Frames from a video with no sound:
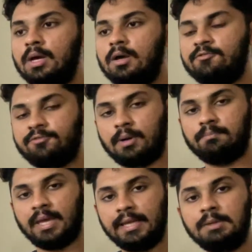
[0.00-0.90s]
from
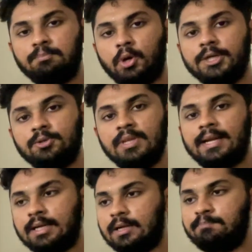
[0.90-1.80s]
any point to
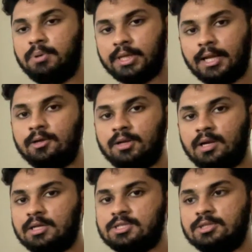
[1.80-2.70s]
that particular
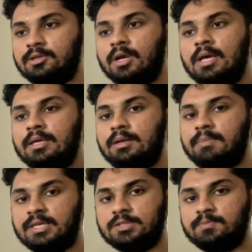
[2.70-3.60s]
cluster
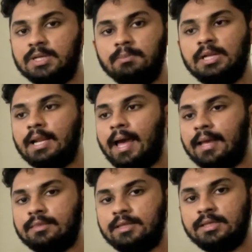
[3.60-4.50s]
remains minimal
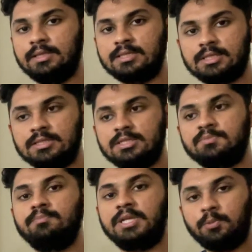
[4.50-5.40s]
and the distances
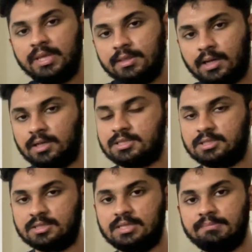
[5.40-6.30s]
between the
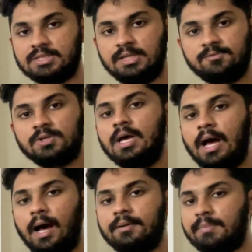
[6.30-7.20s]
clusters themselves
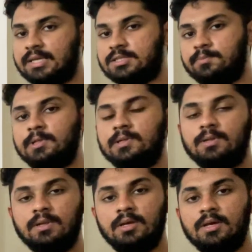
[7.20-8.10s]
are maximal.
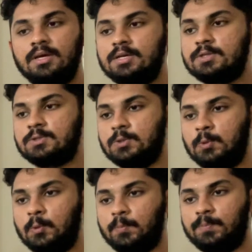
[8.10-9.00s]

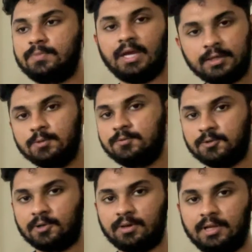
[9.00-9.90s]
So thank you
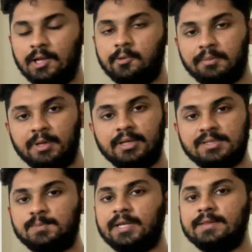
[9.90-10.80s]
for allowing me to
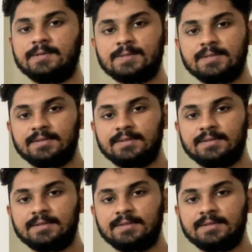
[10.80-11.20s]
explain this.